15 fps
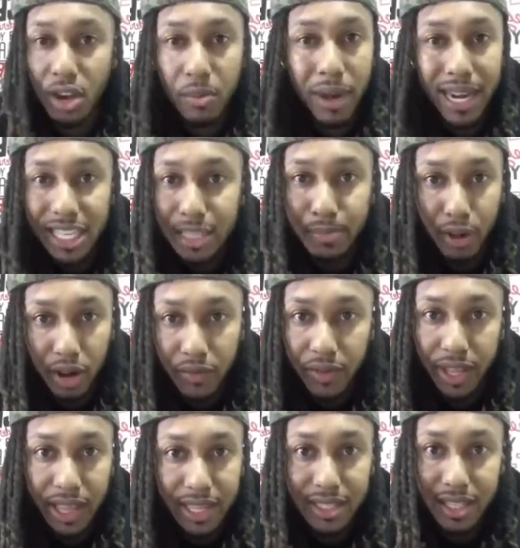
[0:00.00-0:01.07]
nobody's
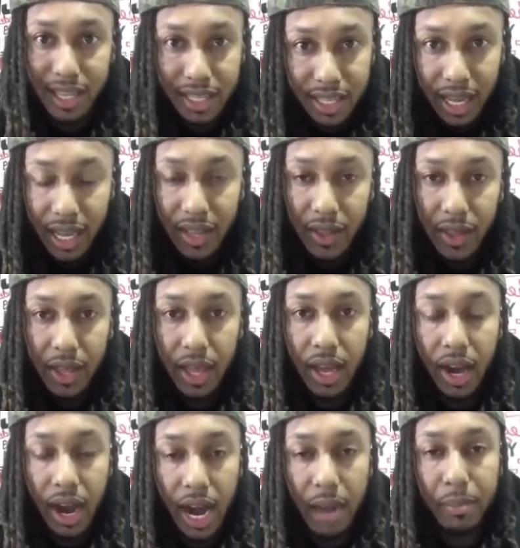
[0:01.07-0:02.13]
perfect. Let's get that.
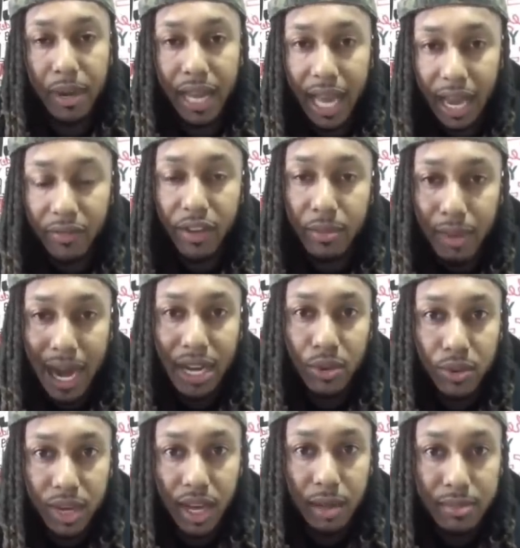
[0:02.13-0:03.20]
All right. But everybody
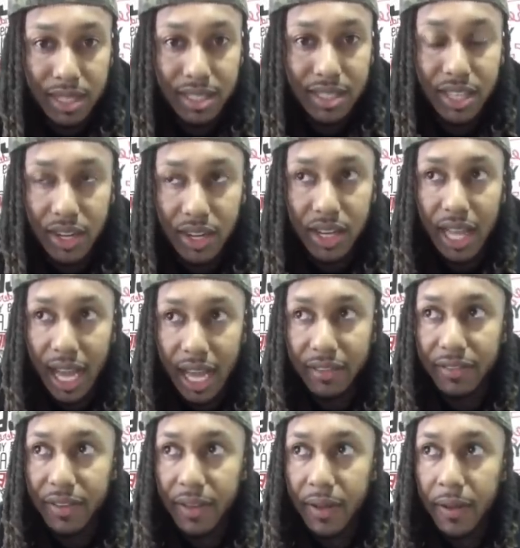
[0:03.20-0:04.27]
who comes into your
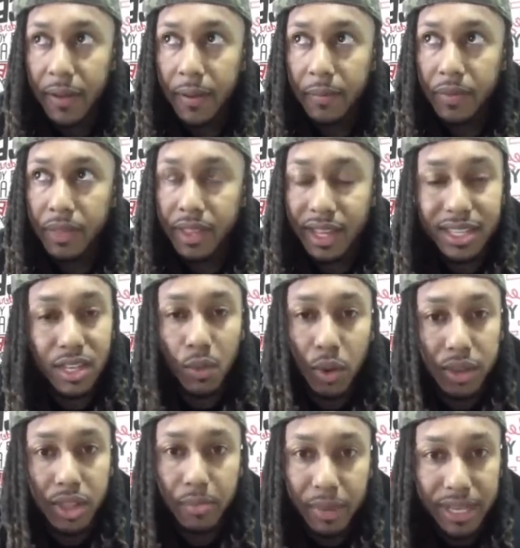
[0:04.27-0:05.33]
life doesn't
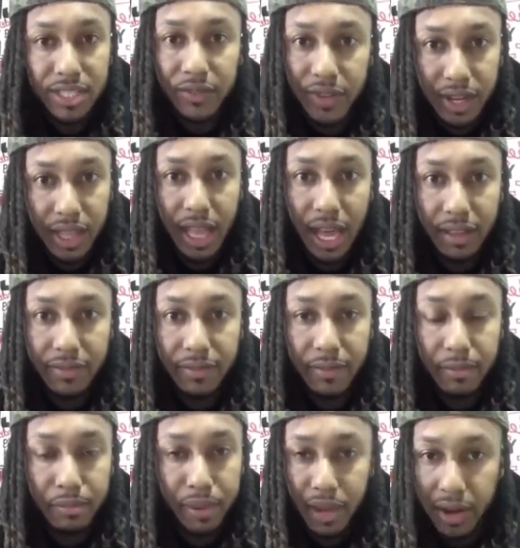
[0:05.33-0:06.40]
want the best for your life,
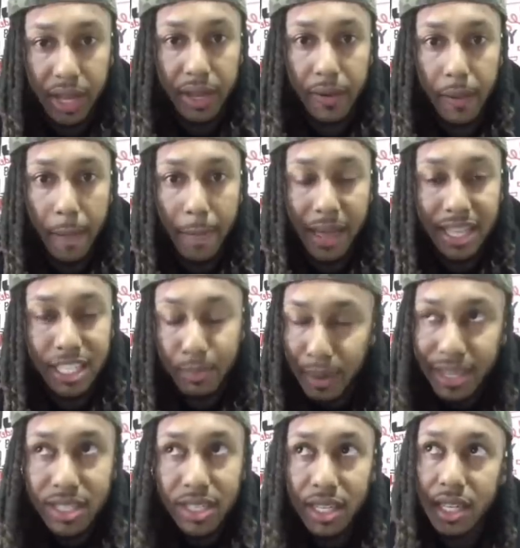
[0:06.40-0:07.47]
period.
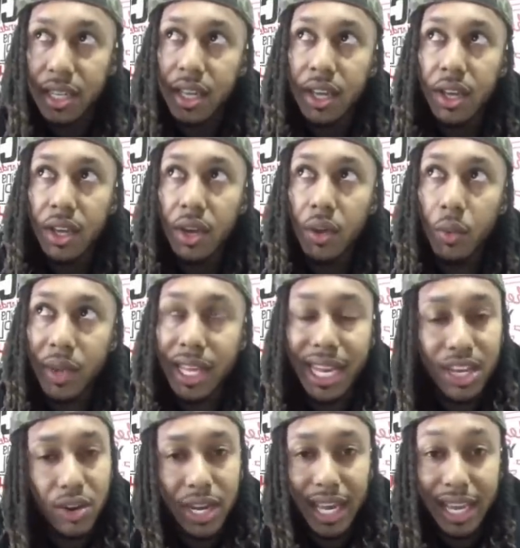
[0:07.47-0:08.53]
Especially when
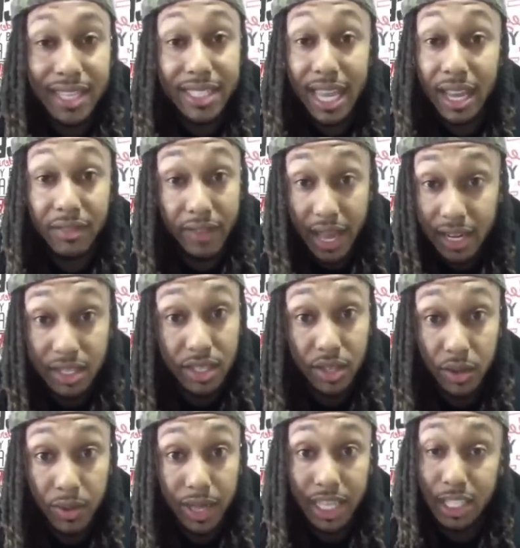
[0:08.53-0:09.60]
they know they can take advantage of
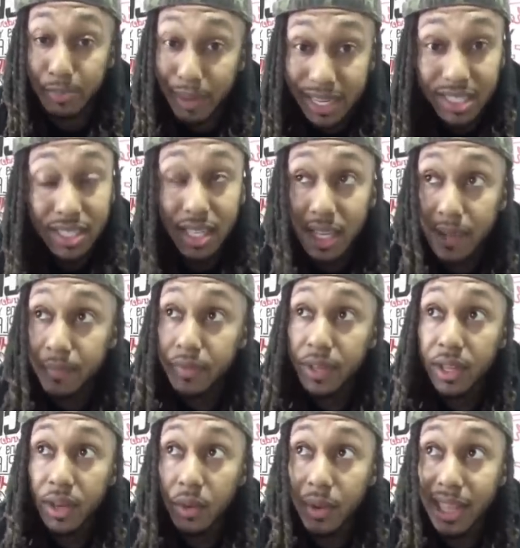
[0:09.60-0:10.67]
you, especially
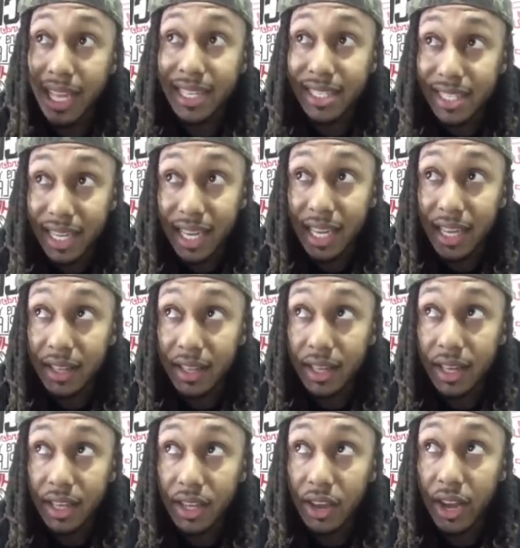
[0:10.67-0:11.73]
when they see
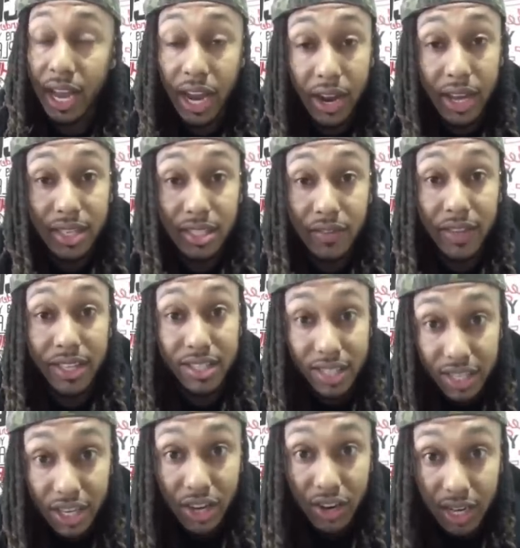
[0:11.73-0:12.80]
your areas of
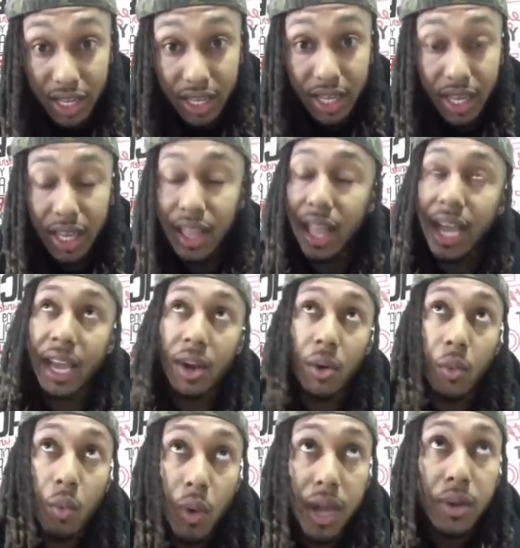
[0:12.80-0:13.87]
insecurity. Like,
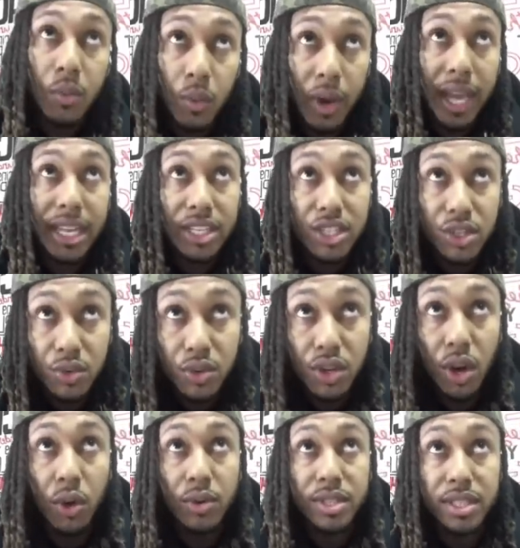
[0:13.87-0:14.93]
one way that you
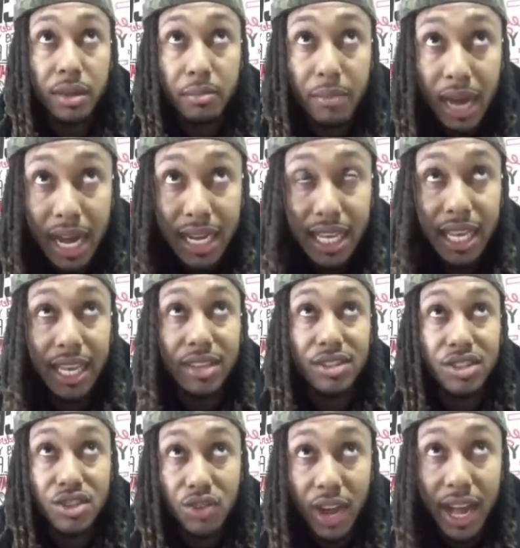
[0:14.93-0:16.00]
know somebody
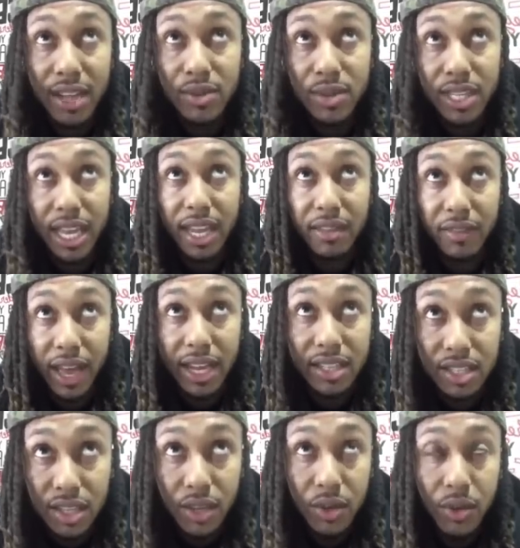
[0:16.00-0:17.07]
is trying to take
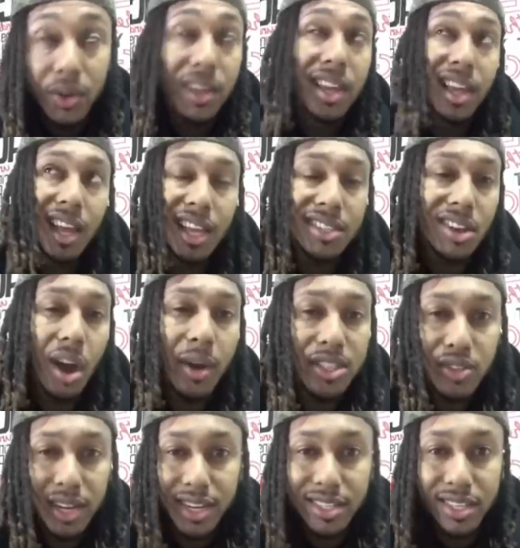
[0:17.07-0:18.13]
advantage of you is they're
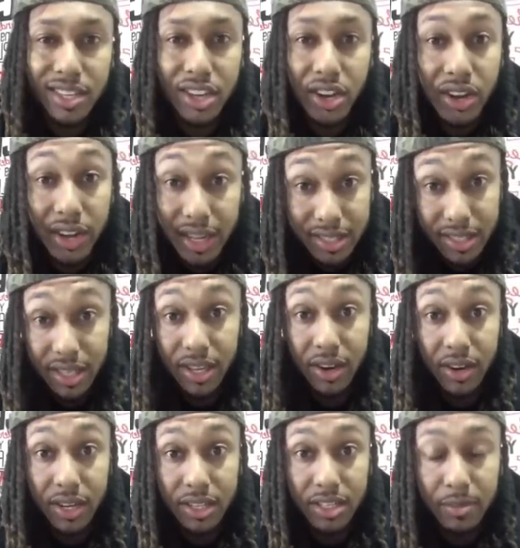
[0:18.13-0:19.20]
always trying to secure your
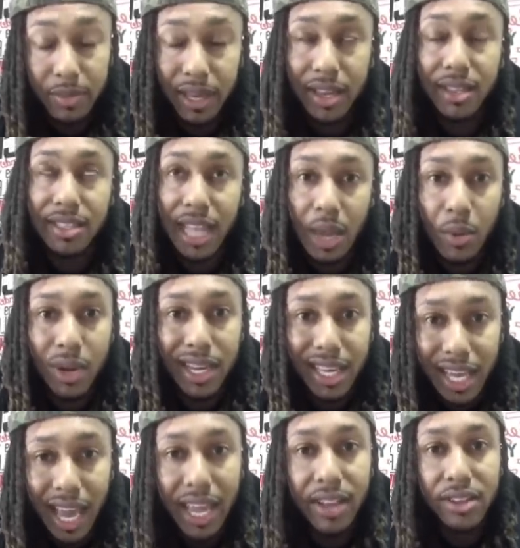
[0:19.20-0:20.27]
insecurities because they want to
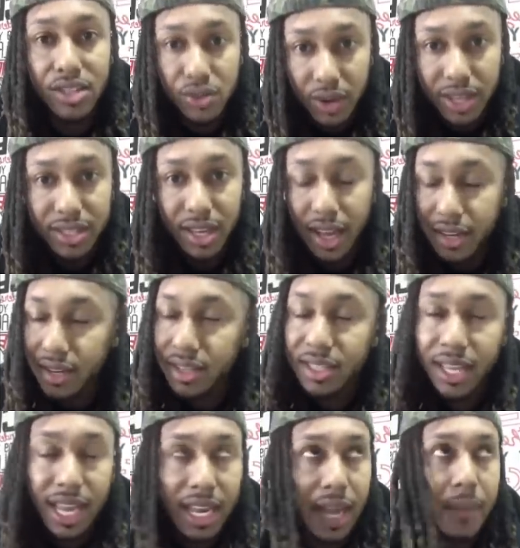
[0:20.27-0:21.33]
gain your trust.
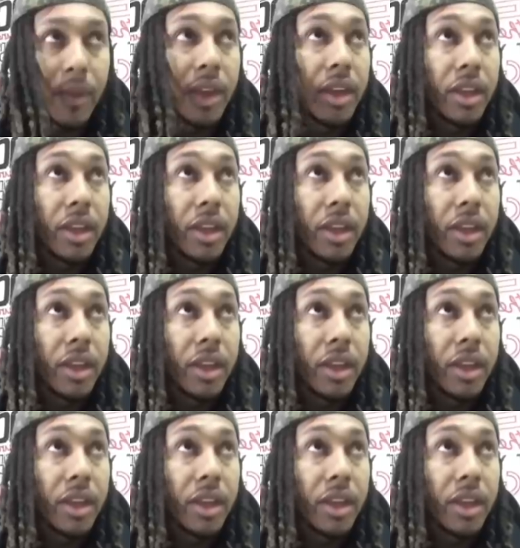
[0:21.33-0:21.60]
Understand that